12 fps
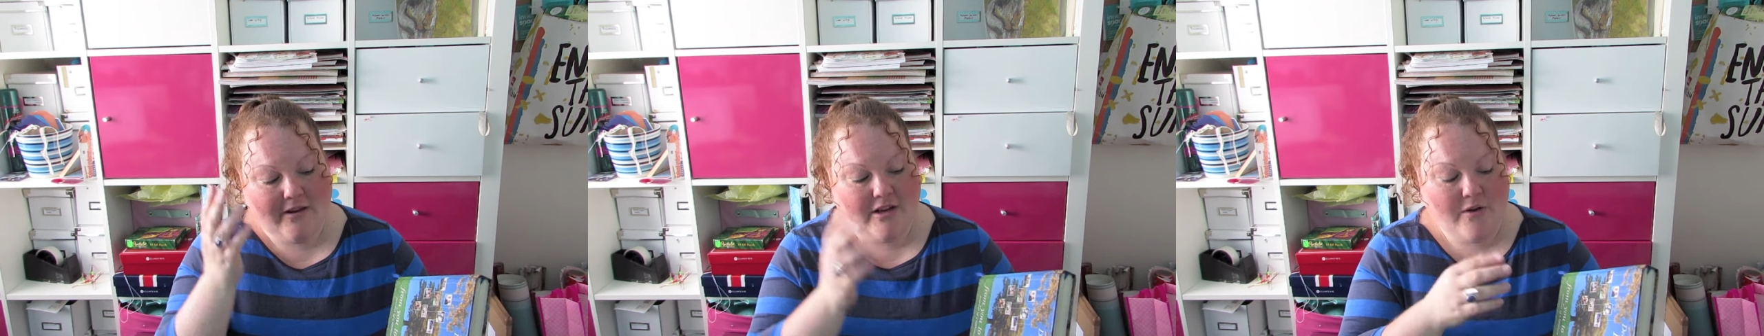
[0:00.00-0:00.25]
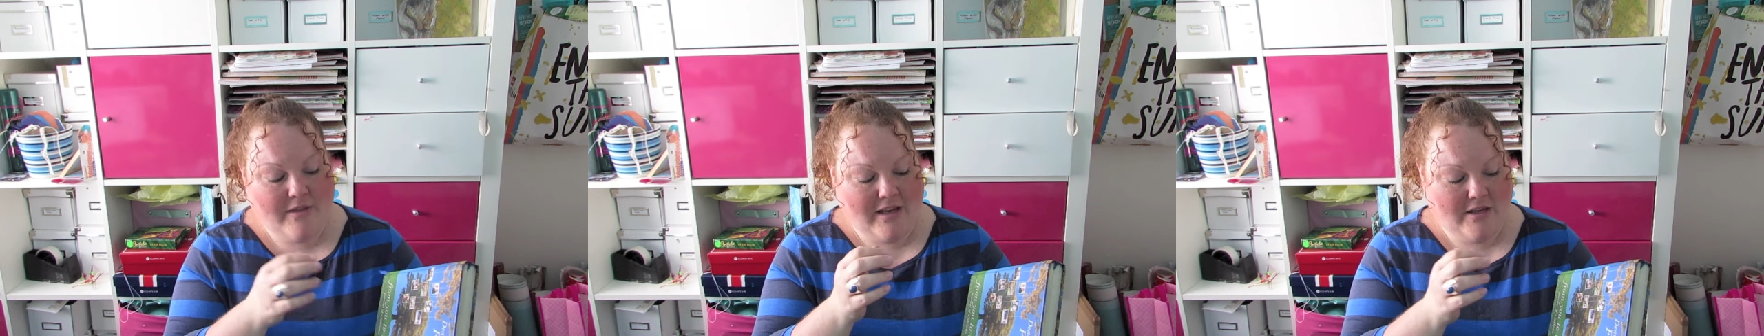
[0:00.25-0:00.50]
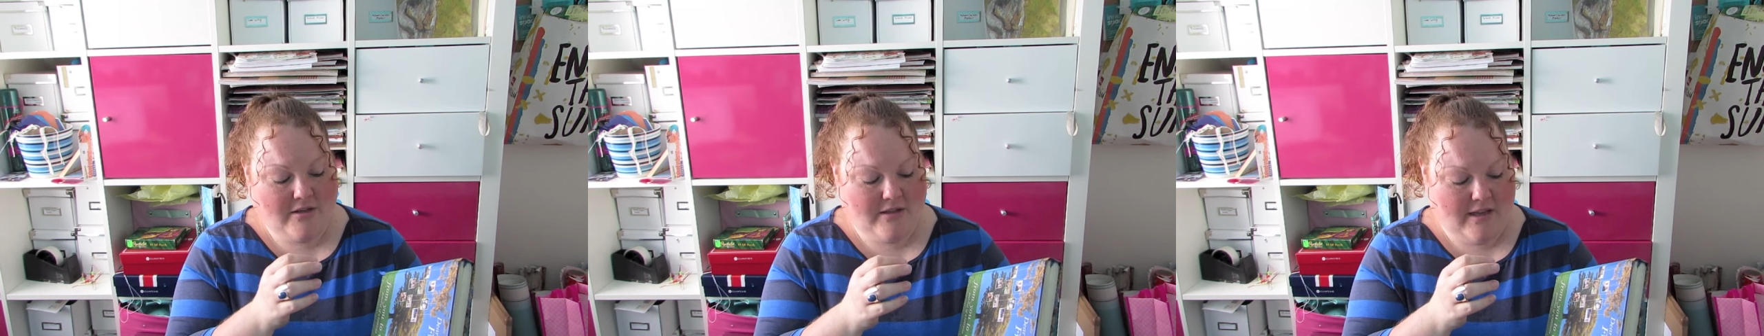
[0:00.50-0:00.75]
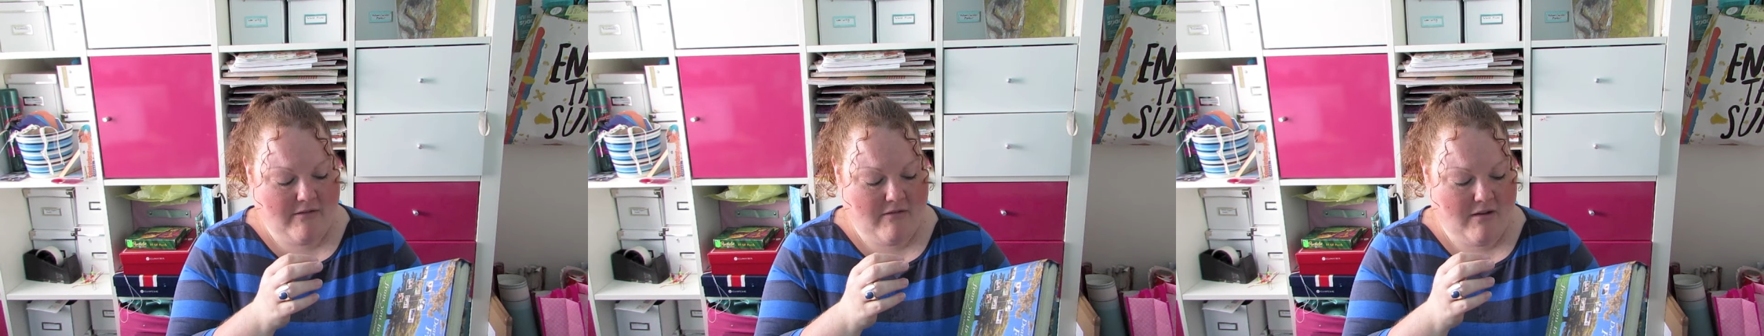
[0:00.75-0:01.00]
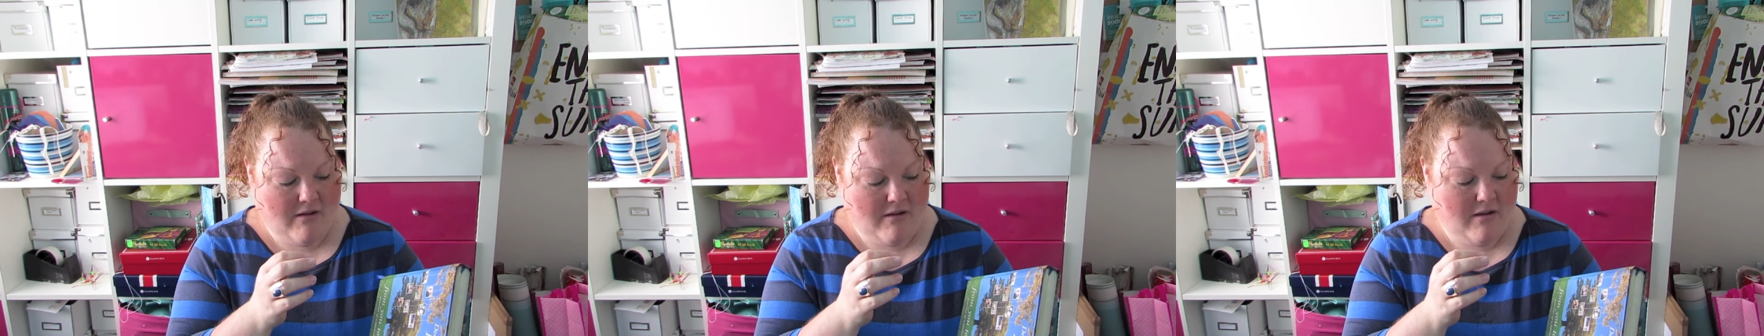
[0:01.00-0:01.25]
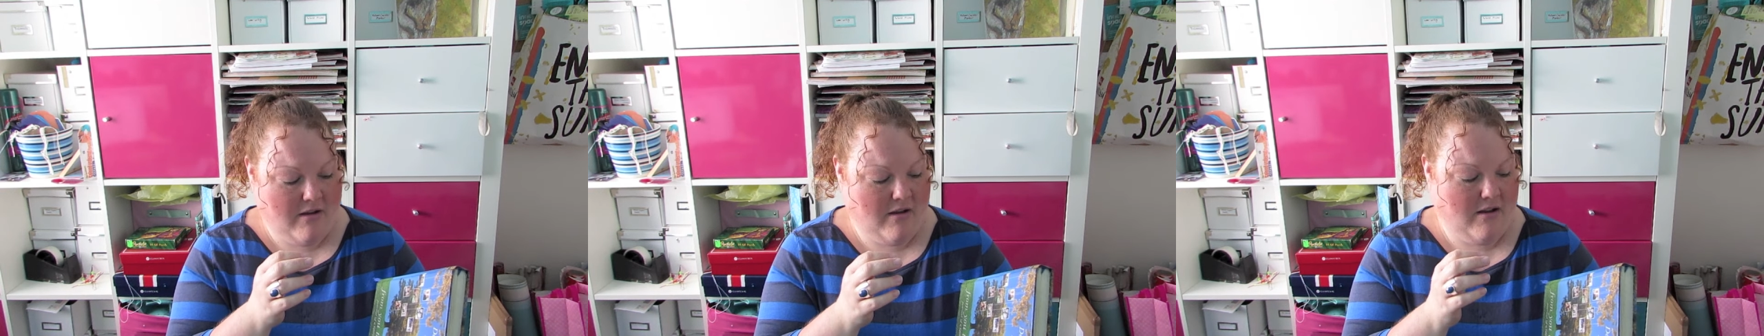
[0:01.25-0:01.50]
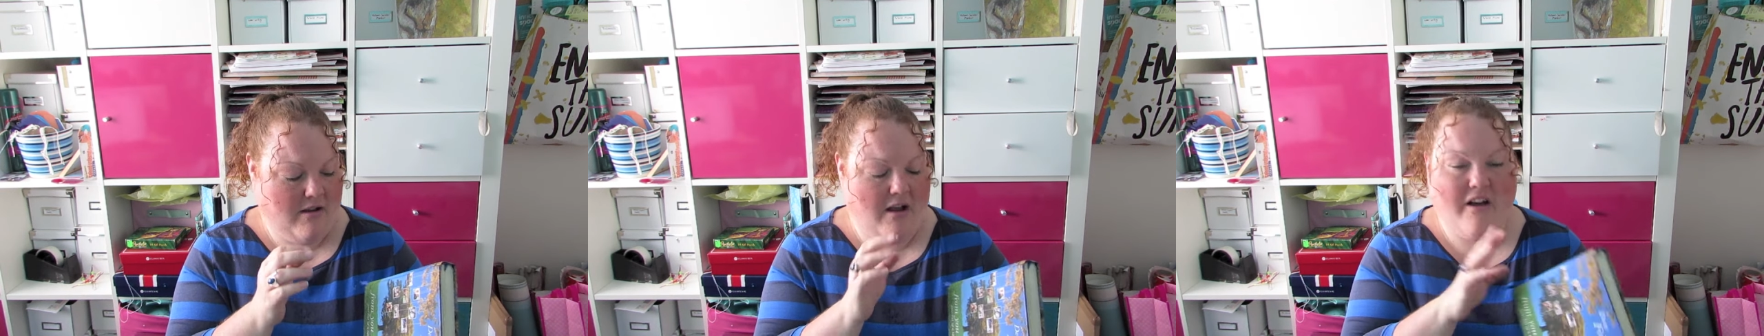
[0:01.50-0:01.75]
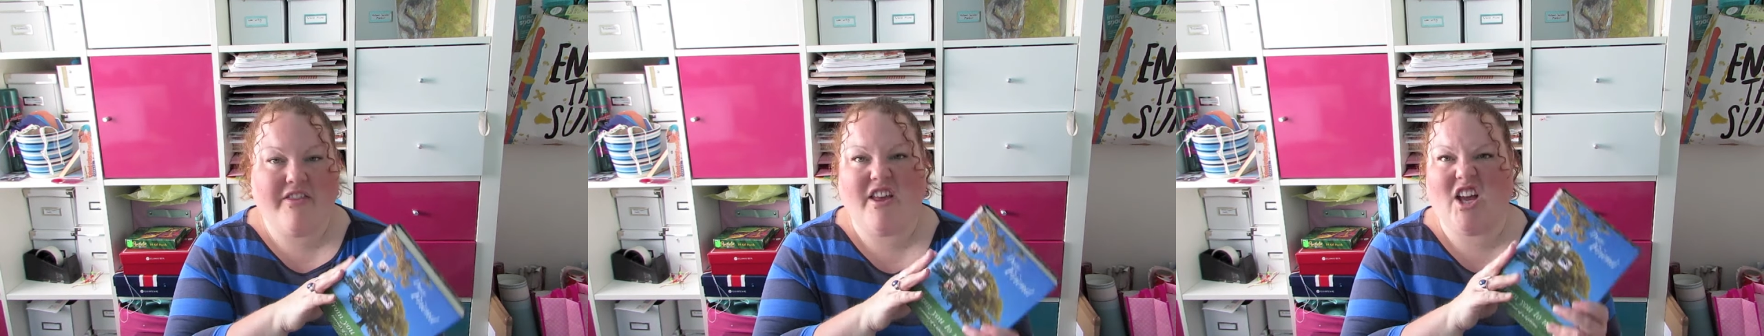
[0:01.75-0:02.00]
I know there are
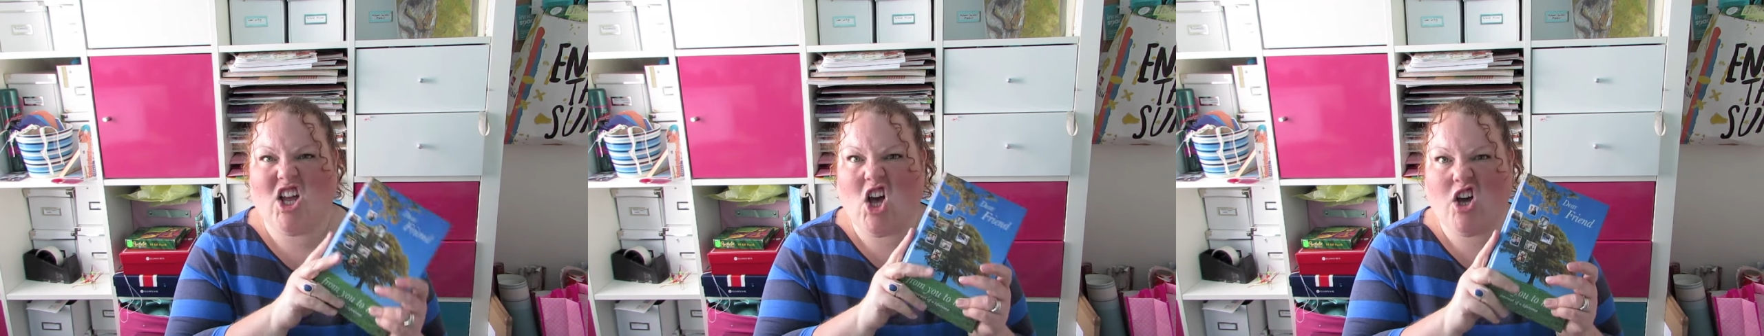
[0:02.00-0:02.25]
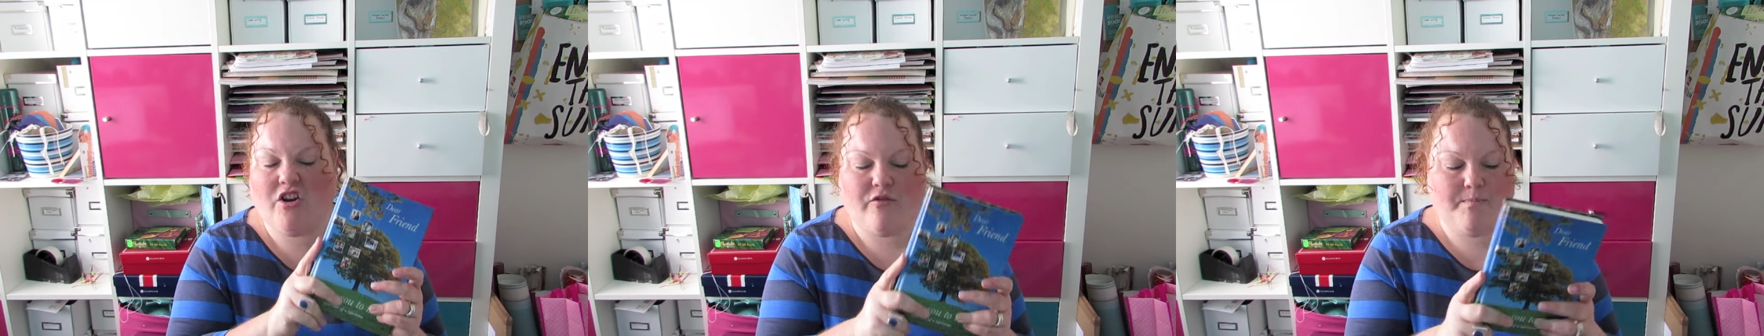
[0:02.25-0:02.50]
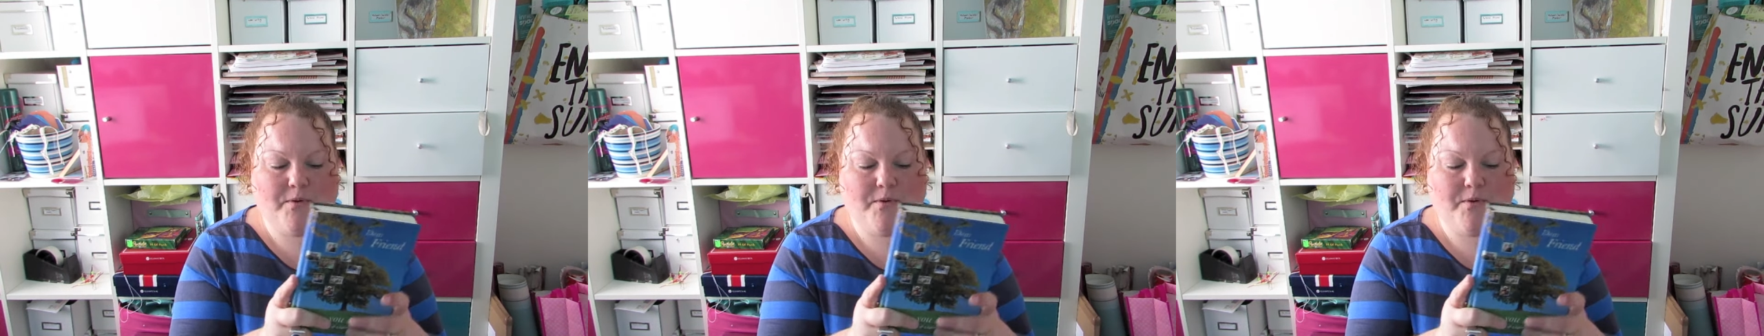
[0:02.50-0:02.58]
other kind of